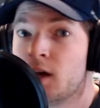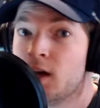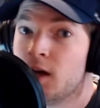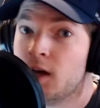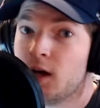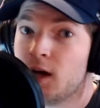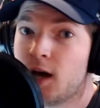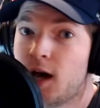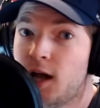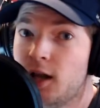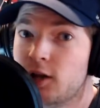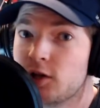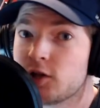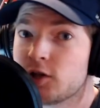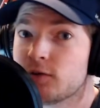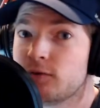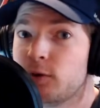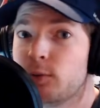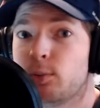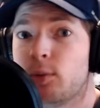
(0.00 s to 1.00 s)
College
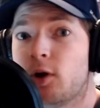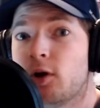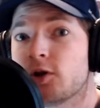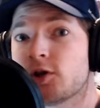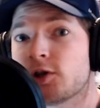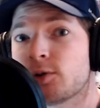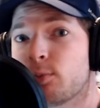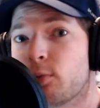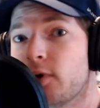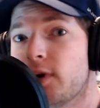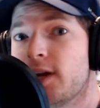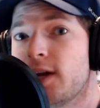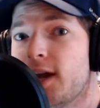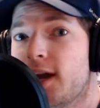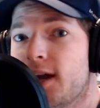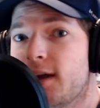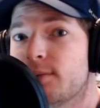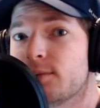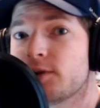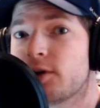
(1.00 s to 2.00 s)
football spring
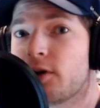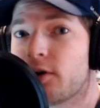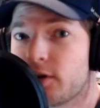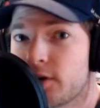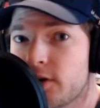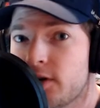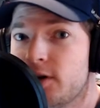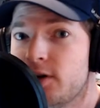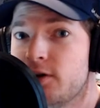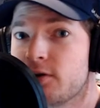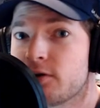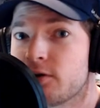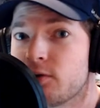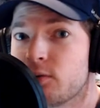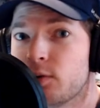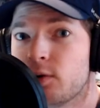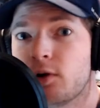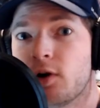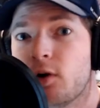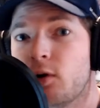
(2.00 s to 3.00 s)
games are here.
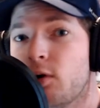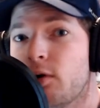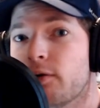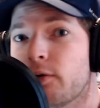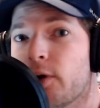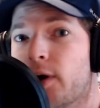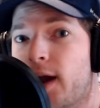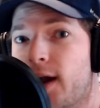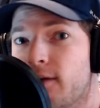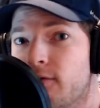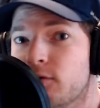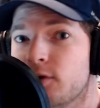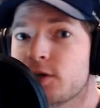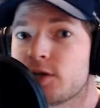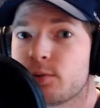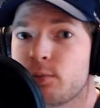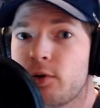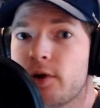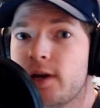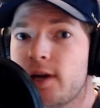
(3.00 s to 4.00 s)
We'll go over every
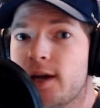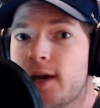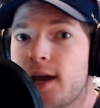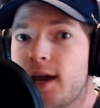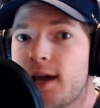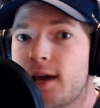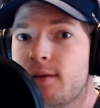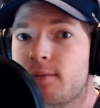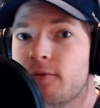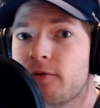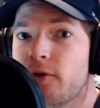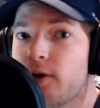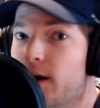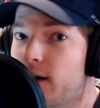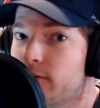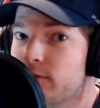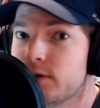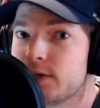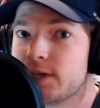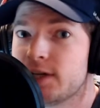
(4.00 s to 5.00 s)
spring game for
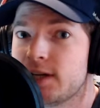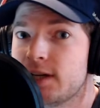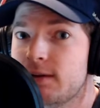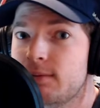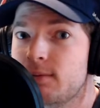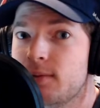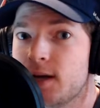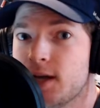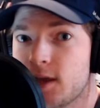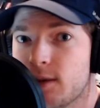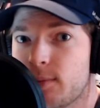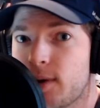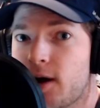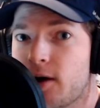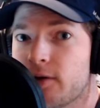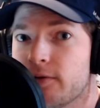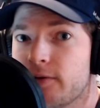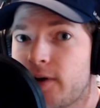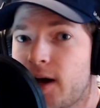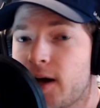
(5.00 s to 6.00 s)
every team in the
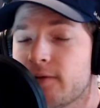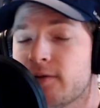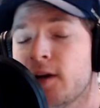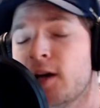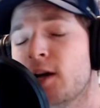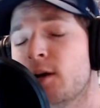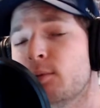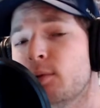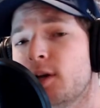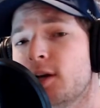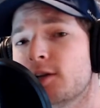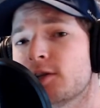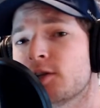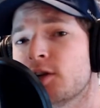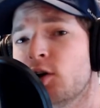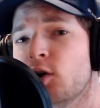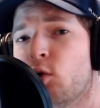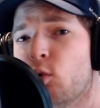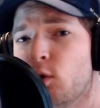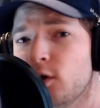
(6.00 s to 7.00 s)
Power 5, plus
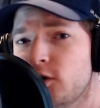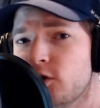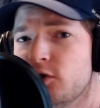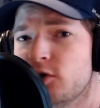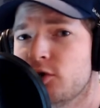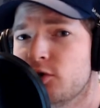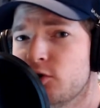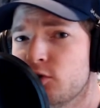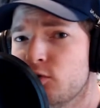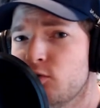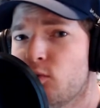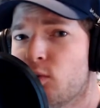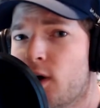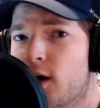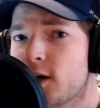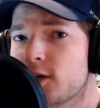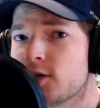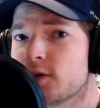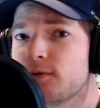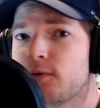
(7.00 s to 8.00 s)
what should you
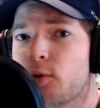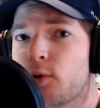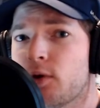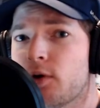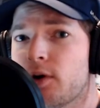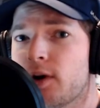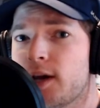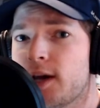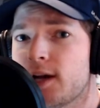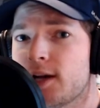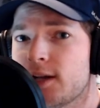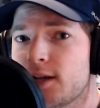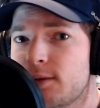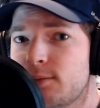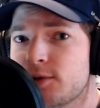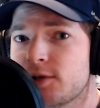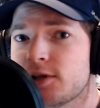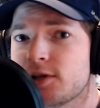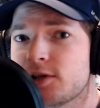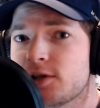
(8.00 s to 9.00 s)
watch for in
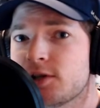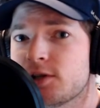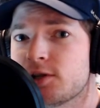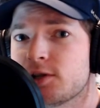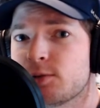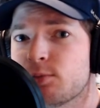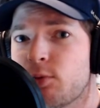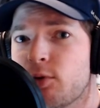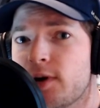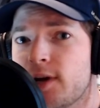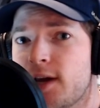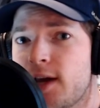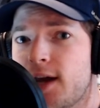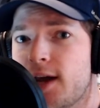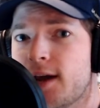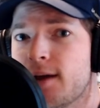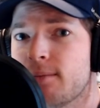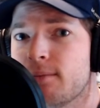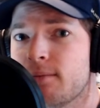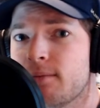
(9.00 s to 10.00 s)
Clemson's spring
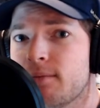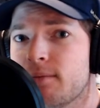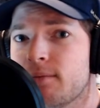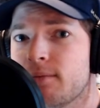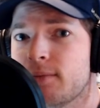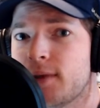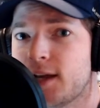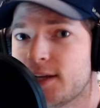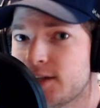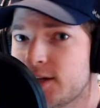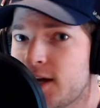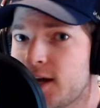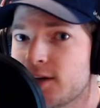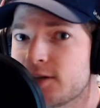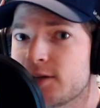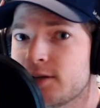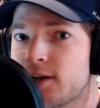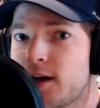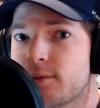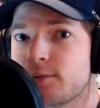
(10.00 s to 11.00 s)
game. That's
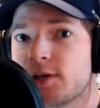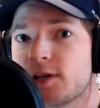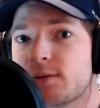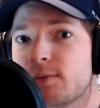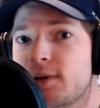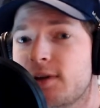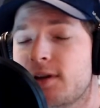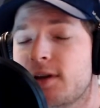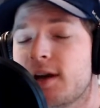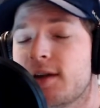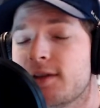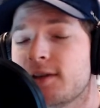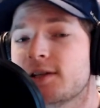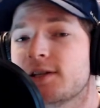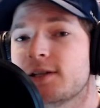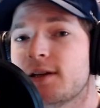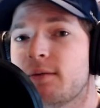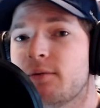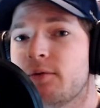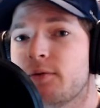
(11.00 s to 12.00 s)
next. I'm Jay Smith, and this
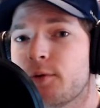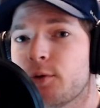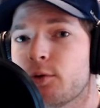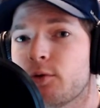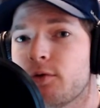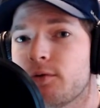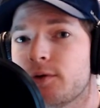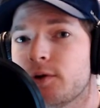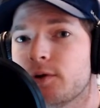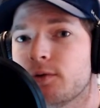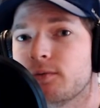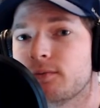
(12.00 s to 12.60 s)
is After Further Review.